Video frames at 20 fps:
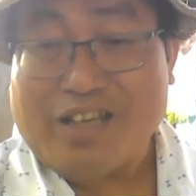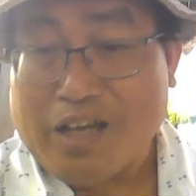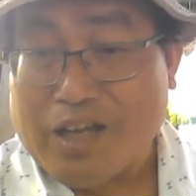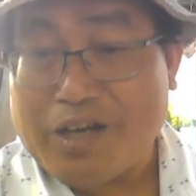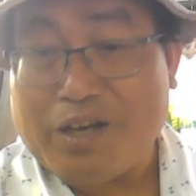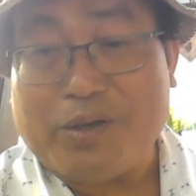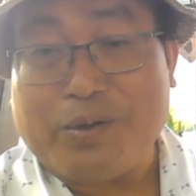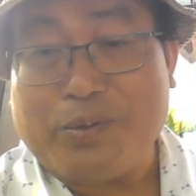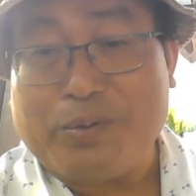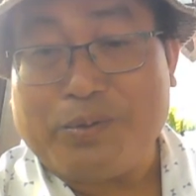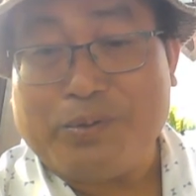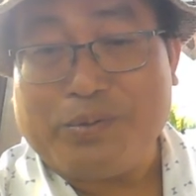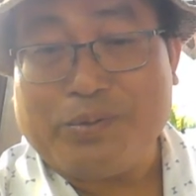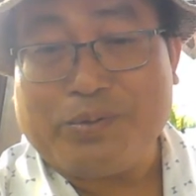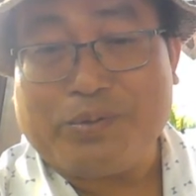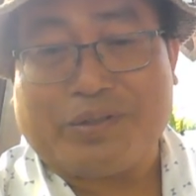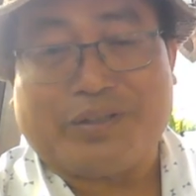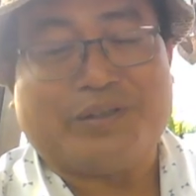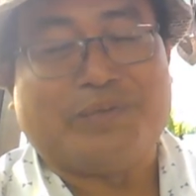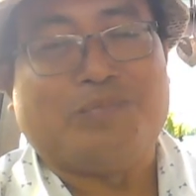
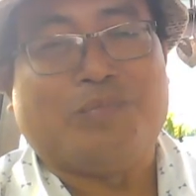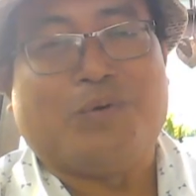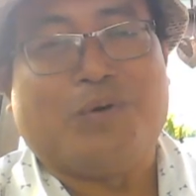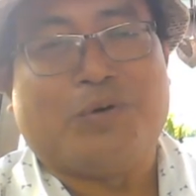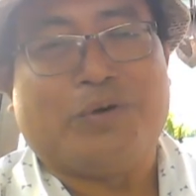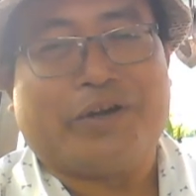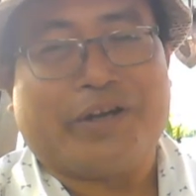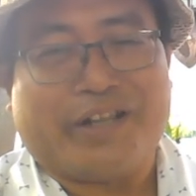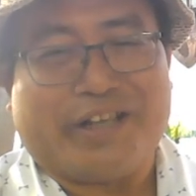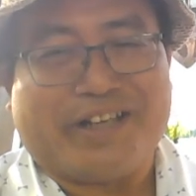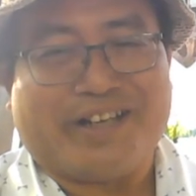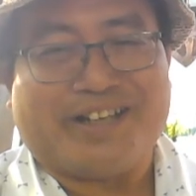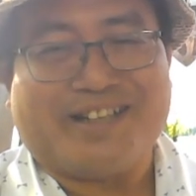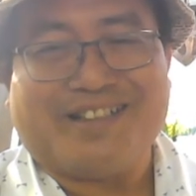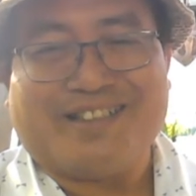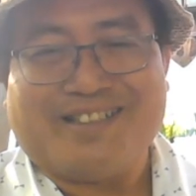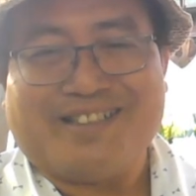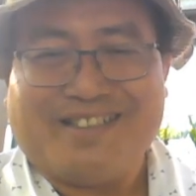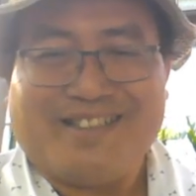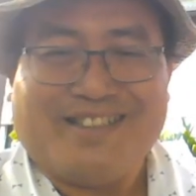Hello, good
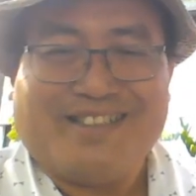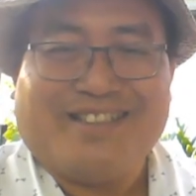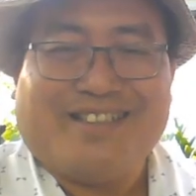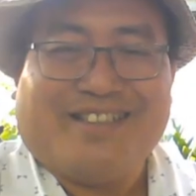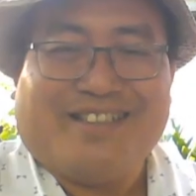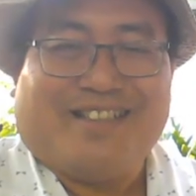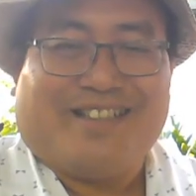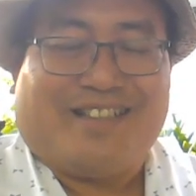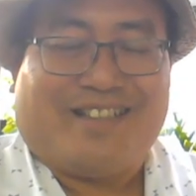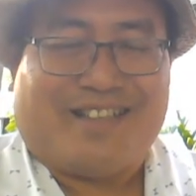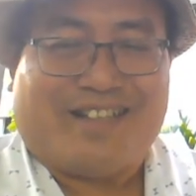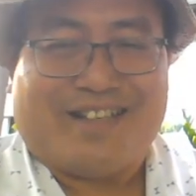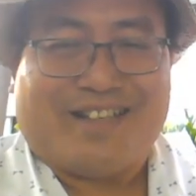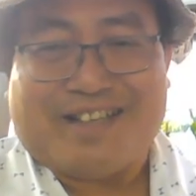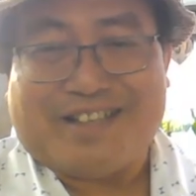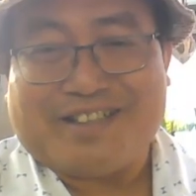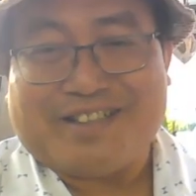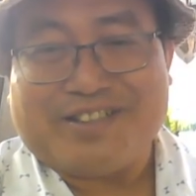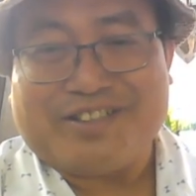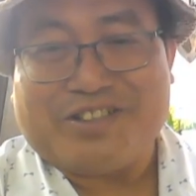morning.
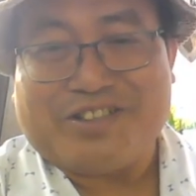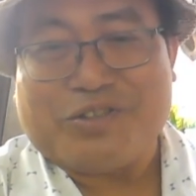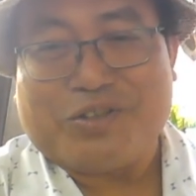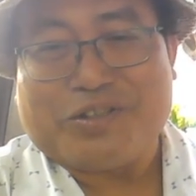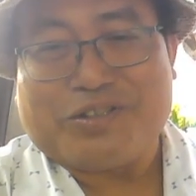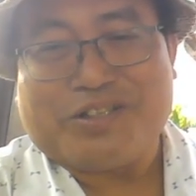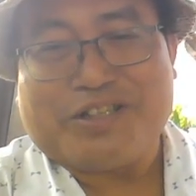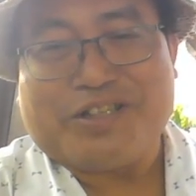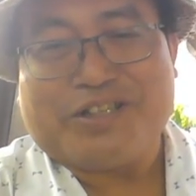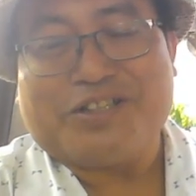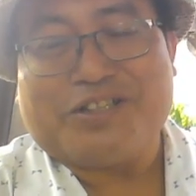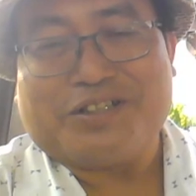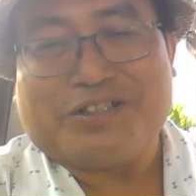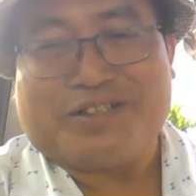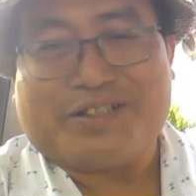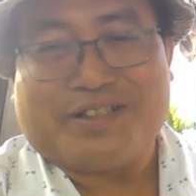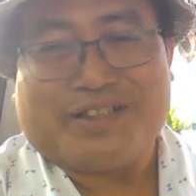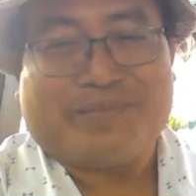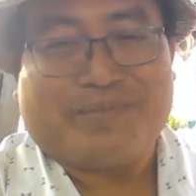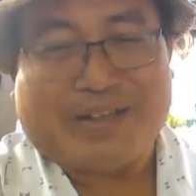Uh, this is your teacher,
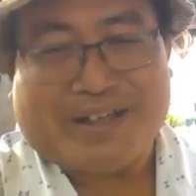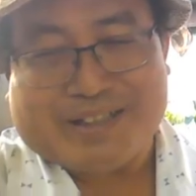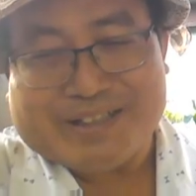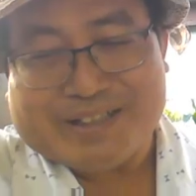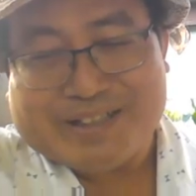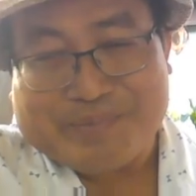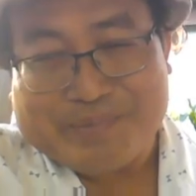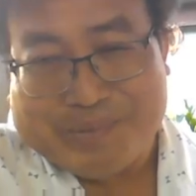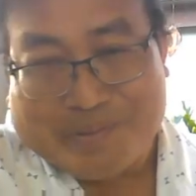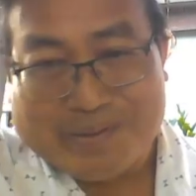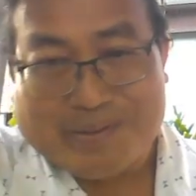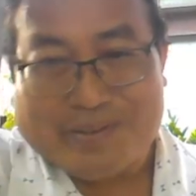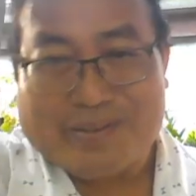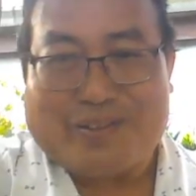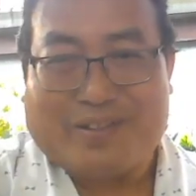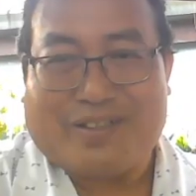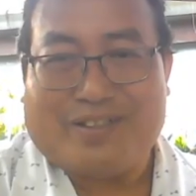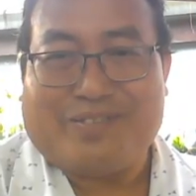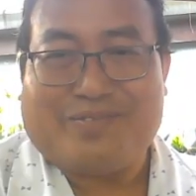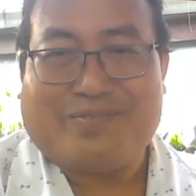Janpha
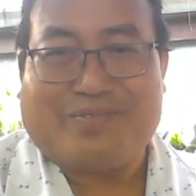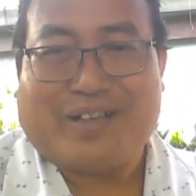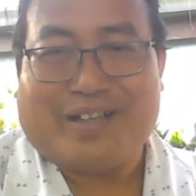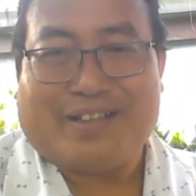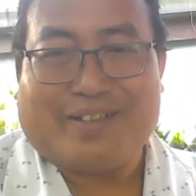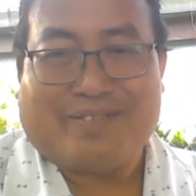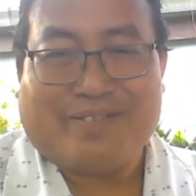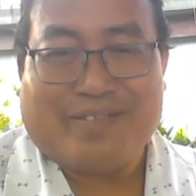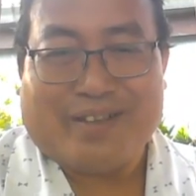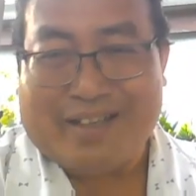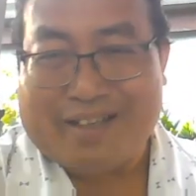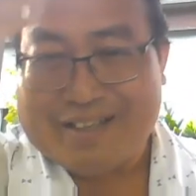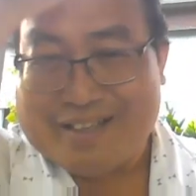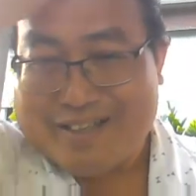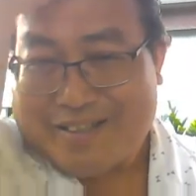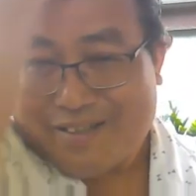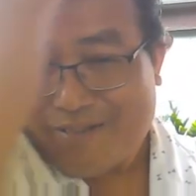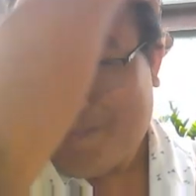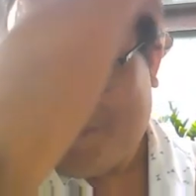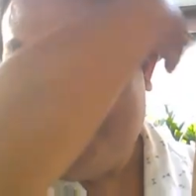Thadphoothon. By the way,
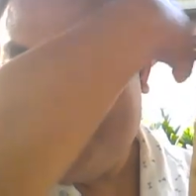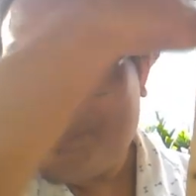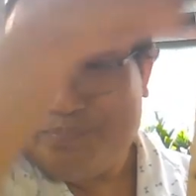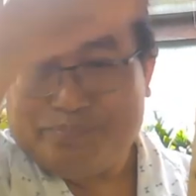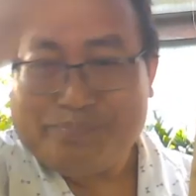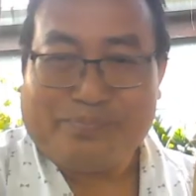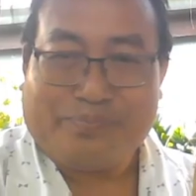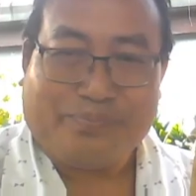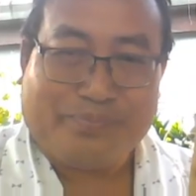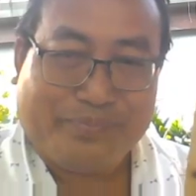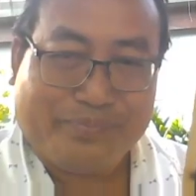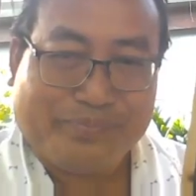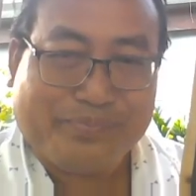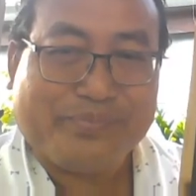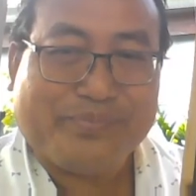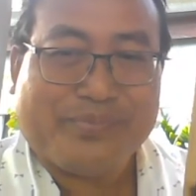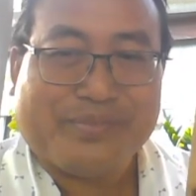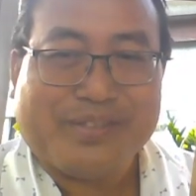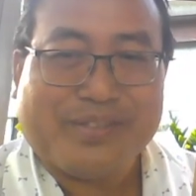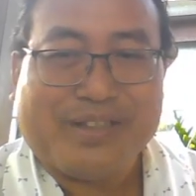um,
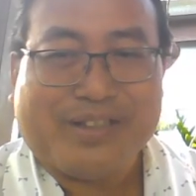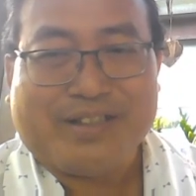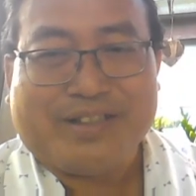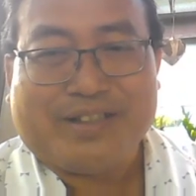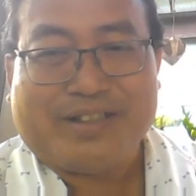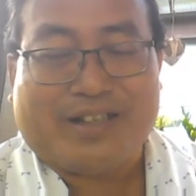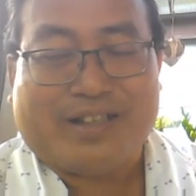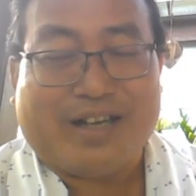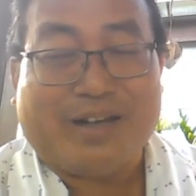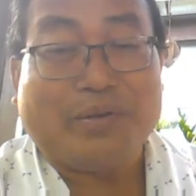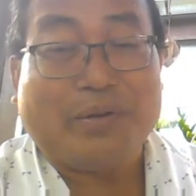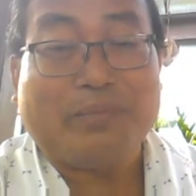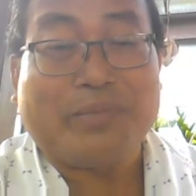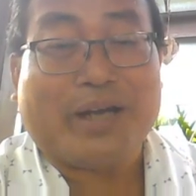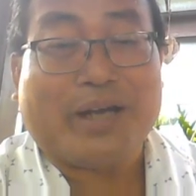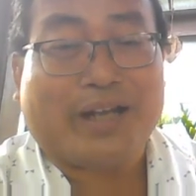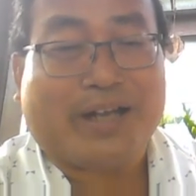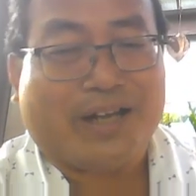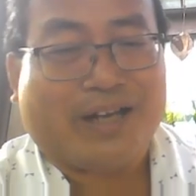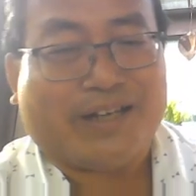I'm in
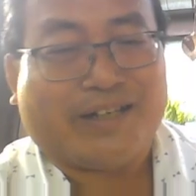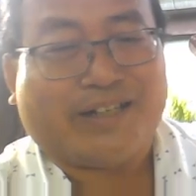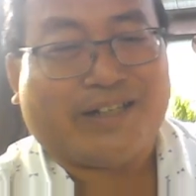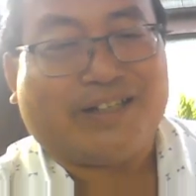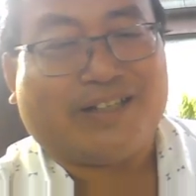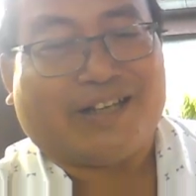my garden